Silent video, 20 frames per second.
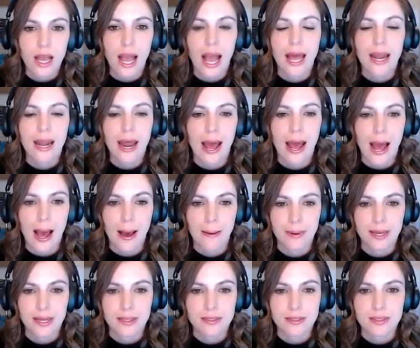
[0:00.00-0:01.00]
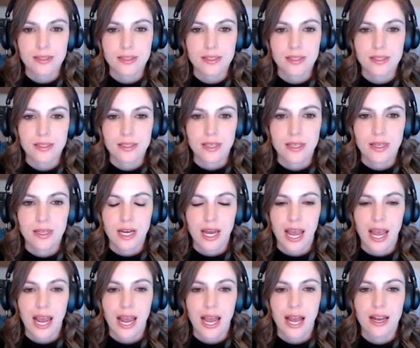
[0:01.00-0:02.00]
and habits.
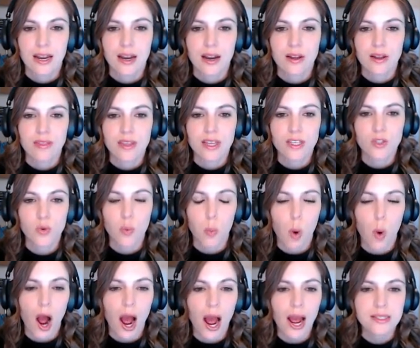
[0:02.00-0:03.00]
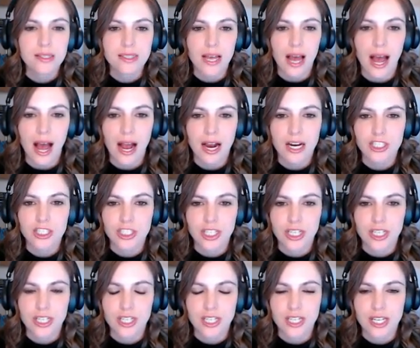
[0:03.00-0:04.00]
And this wise
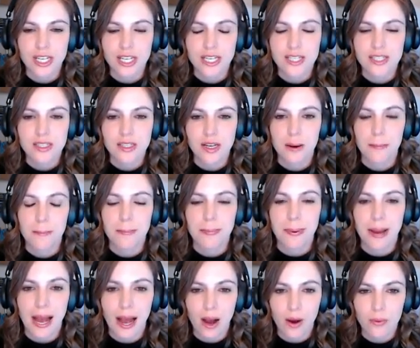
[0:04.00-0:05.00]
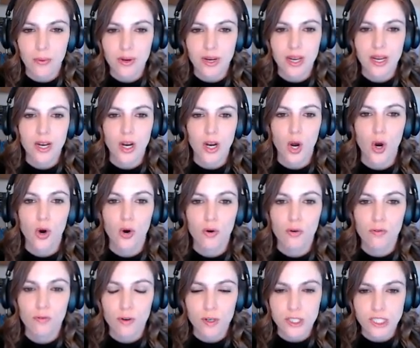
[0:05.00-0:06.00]
action is compounded
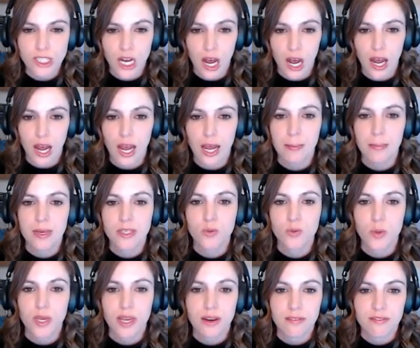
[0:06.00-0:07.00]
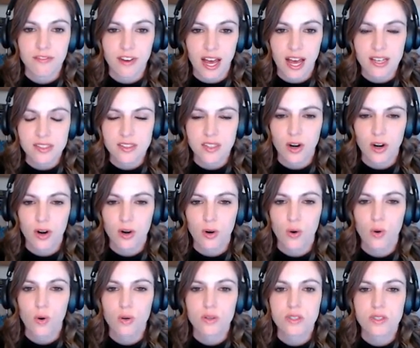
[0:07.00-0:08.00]
over time as we invest in our
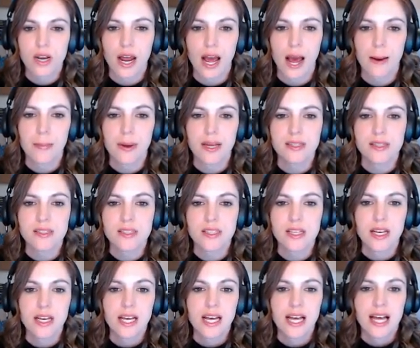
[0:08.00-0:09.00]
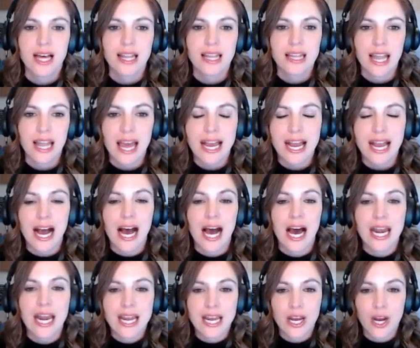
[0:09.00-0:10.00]
goals and habits, like a
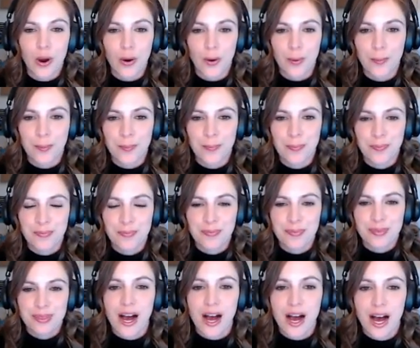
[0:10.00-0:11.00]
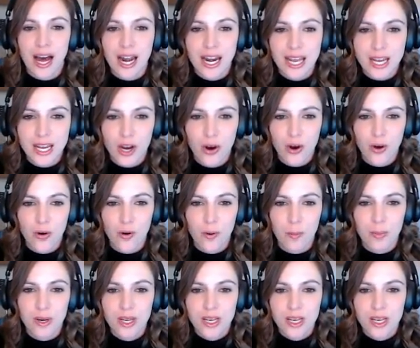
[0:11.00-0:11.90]
honeycomb. A honeycomb